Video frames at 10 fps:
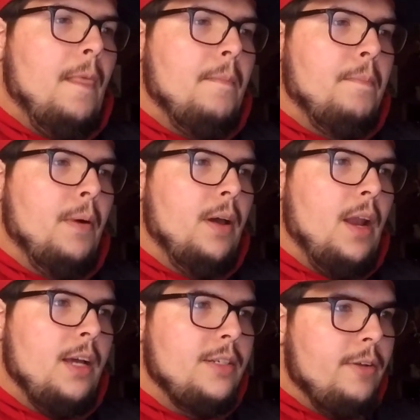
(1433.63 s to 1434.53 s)
But
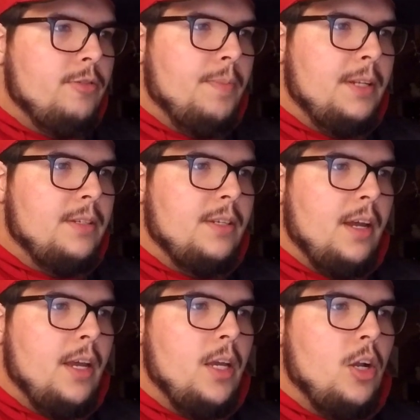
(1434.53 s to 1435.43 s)
as I was about to
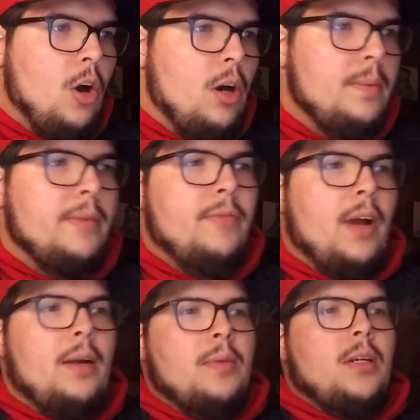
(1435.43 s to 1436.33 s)
say, carbon
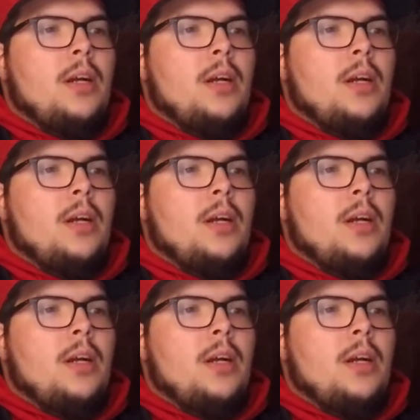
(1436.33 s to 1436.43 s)
fiber